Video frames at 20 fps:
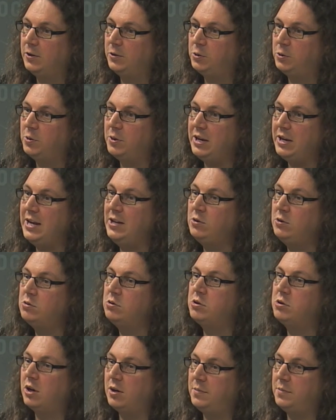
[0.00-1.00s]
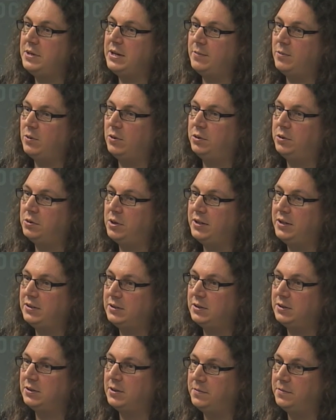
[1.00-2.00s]
to in Google be able to
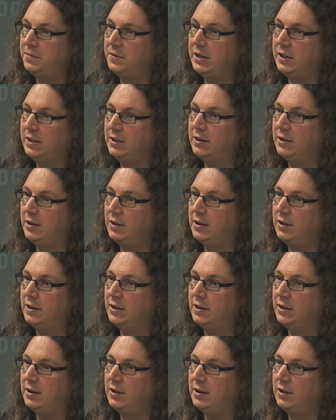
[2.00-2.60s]
answer something